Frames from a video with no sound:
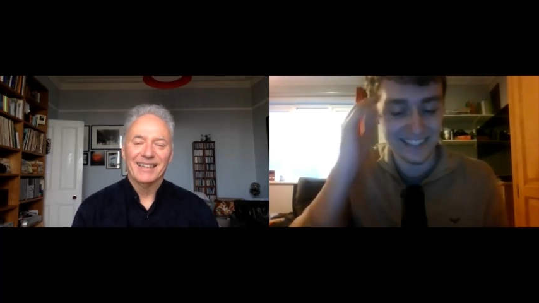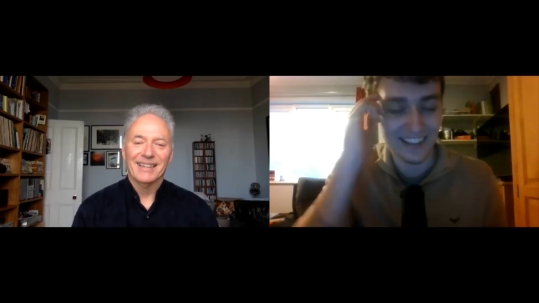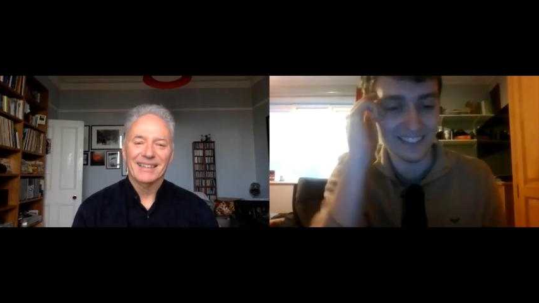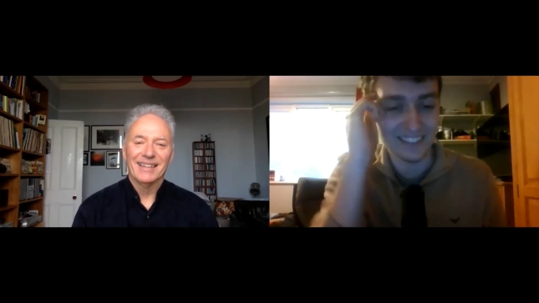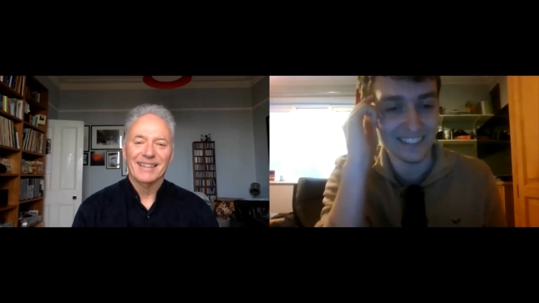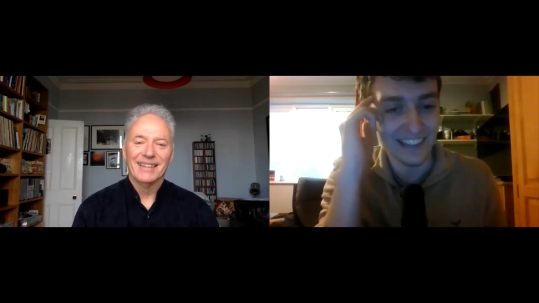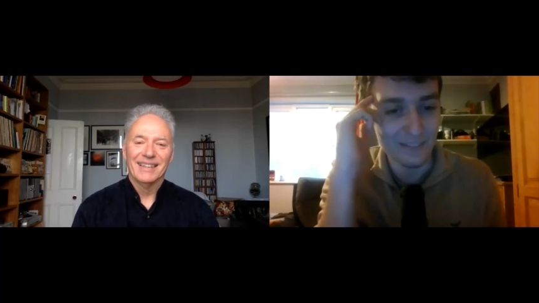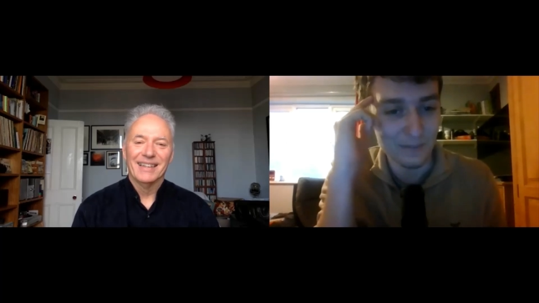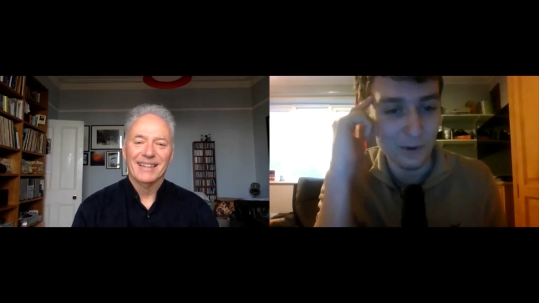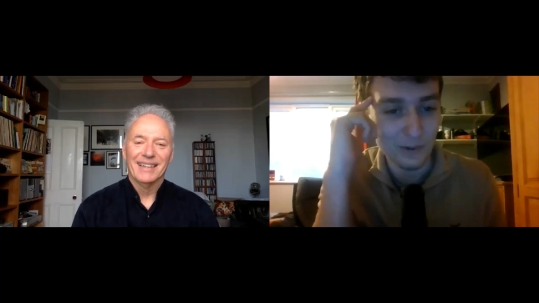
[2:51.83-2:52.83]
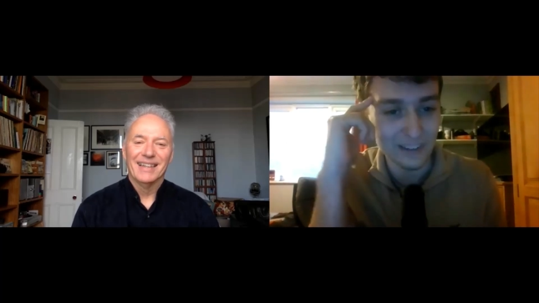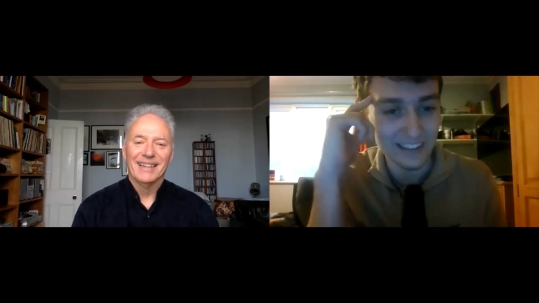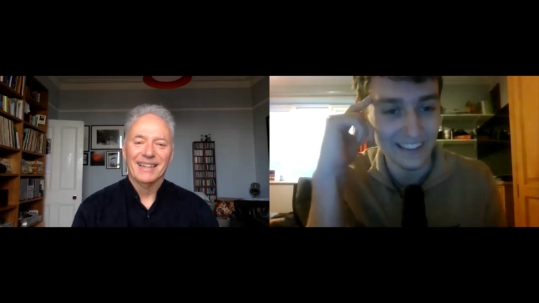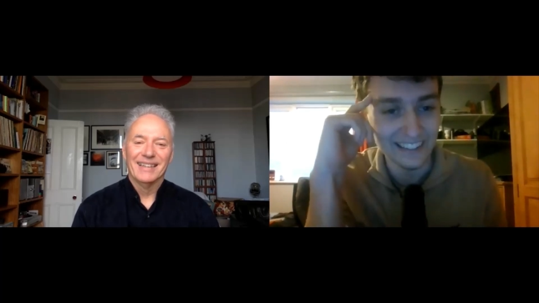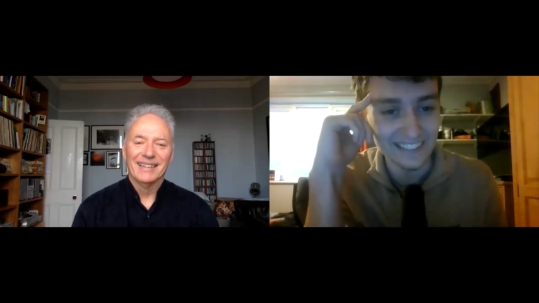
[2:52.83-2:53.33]
Speaker 1: So that was even more of a
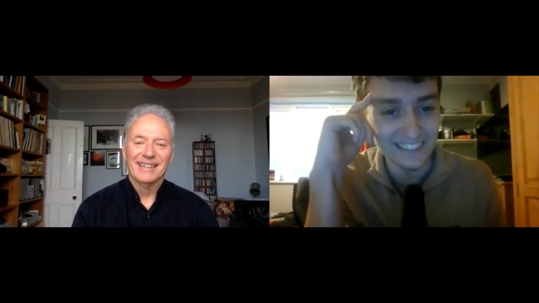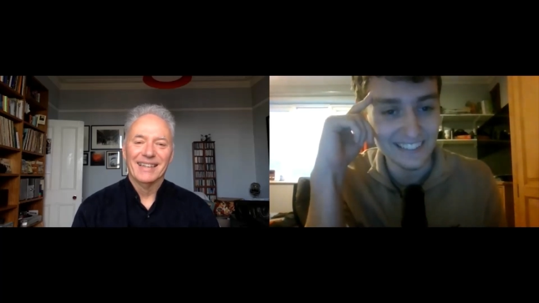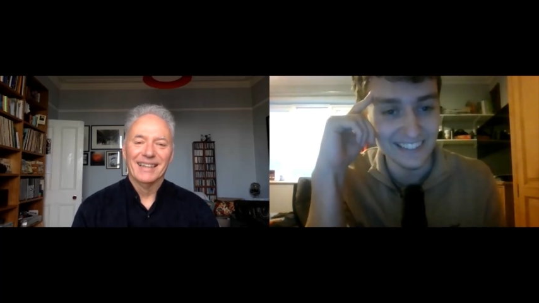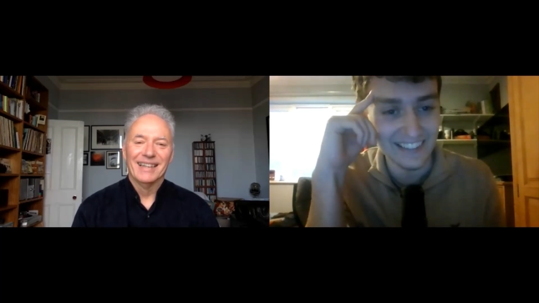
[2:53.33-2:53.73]
kick in the, the